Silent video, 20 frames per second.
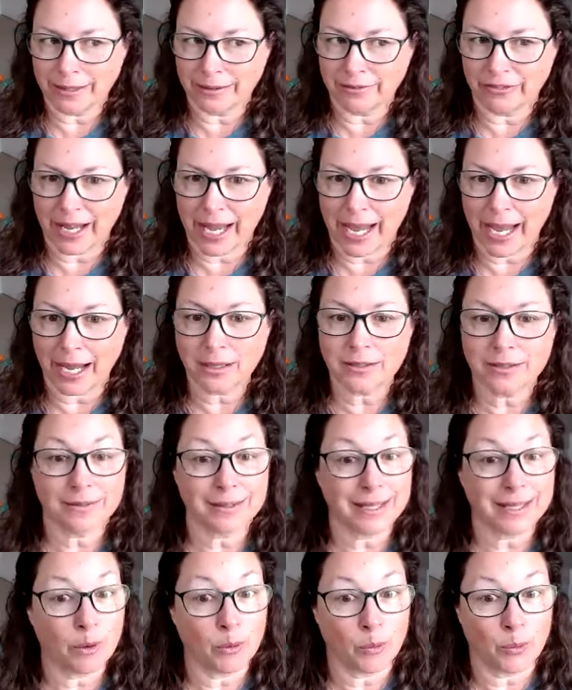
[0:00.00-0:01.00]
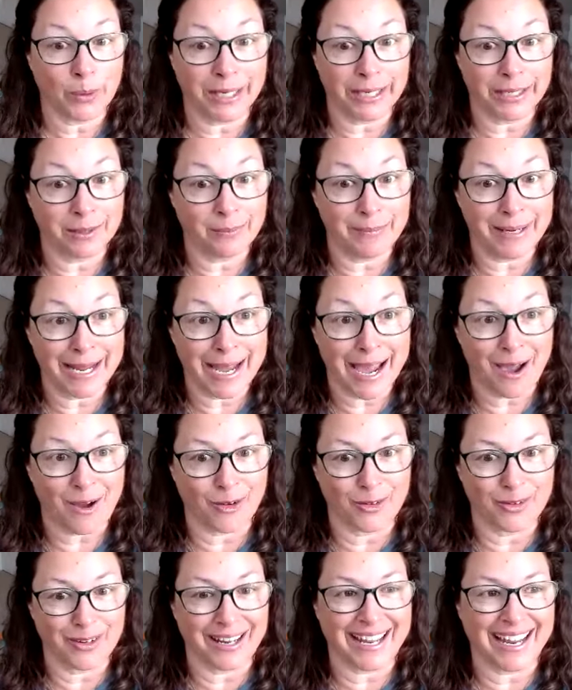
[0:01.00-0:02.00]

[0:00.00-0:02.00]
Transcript: in fact, that weeded me out.